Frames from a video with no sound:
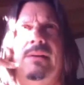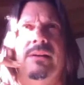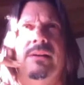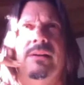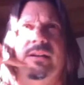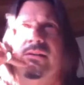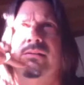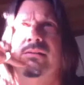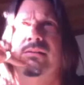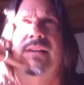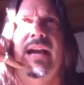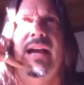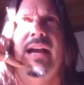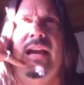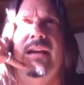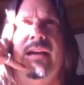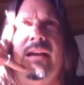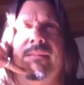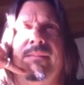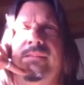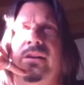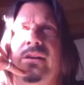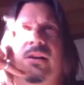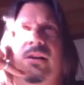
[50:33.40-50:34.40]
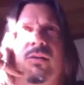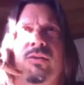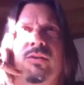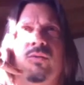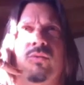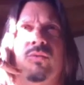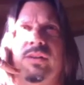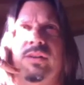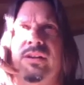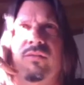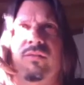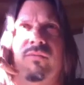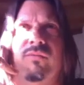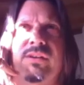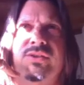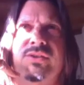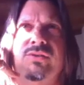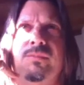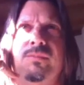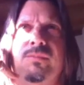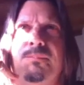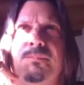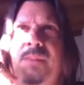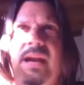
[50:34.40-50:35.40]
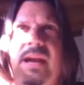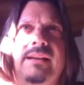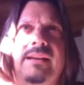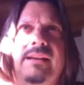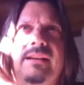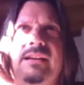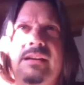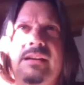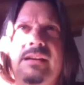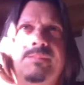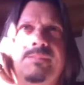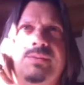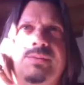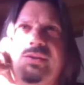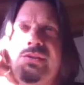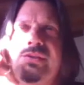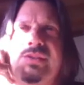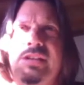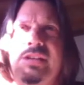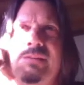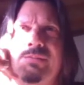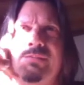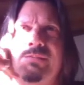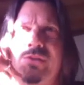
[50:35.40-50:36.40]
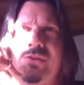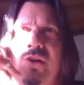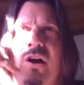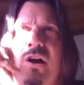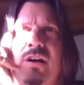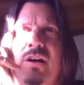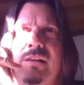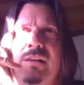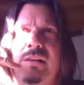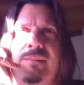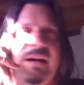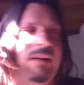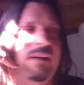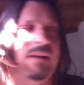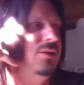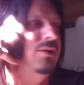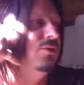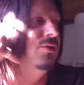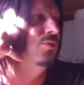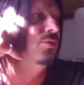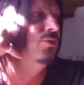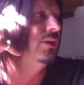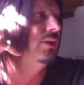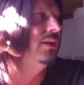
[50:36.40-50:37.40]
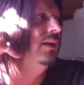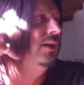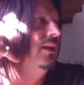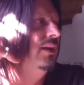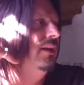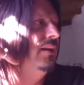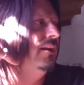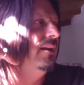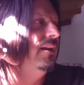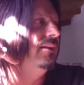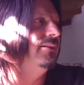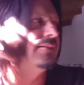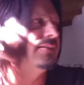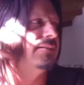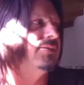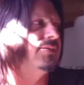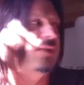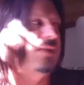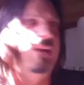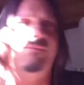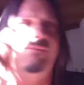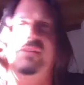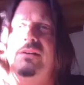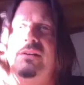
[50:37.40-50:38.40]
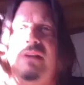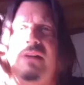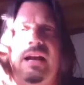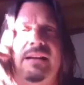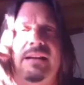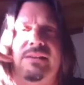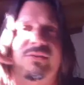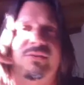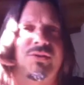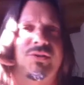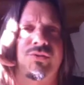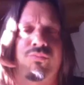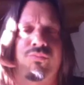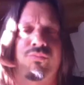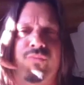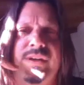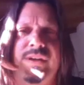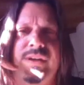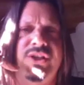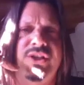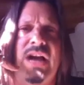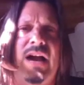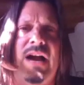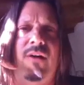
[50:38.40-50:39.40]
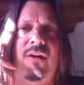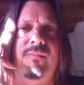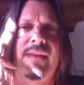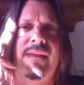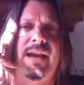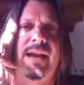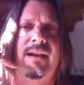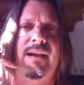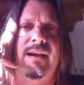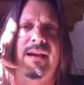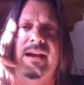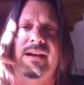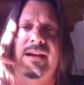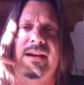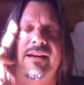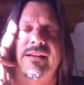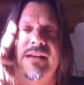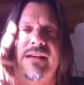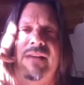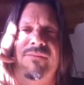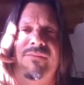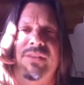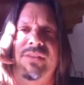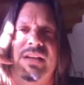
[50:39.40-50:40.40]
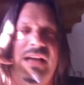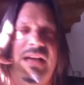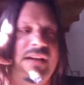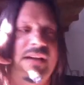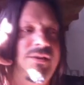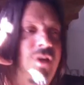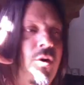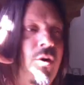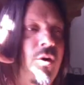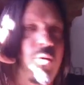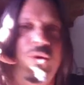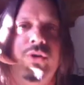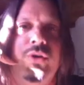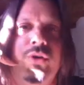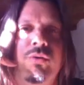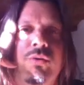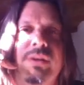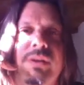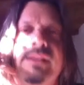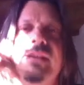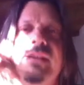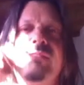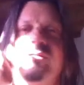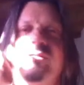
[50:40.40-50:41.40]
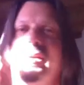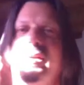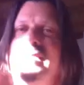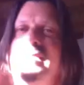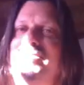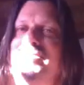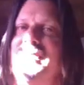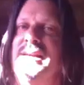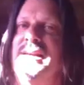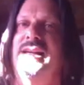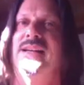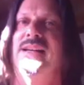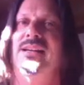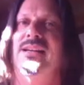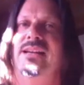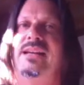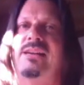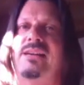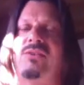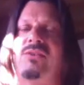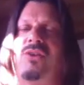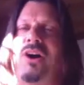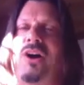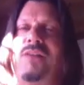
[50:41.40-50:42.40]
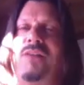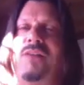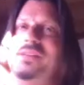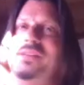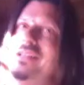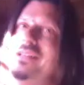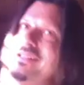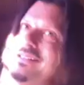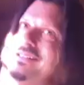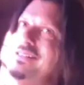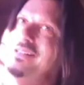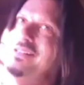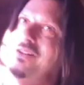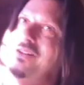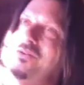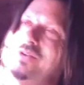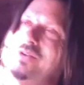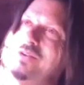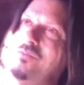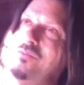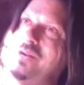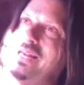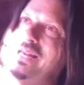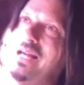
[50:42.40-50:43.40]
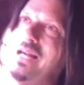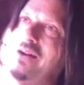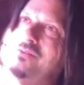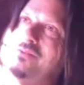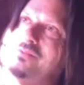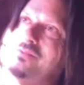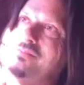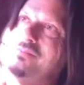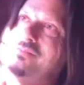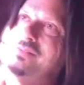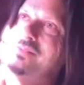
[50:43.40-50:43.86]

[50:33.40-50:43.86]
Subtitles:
hearing your name. You were in the original band, and Gibbs just keeps talking about you. And he's like, so I figured I had to just reach out, man. I feel like I know you. And then we hit it off. And then, he went out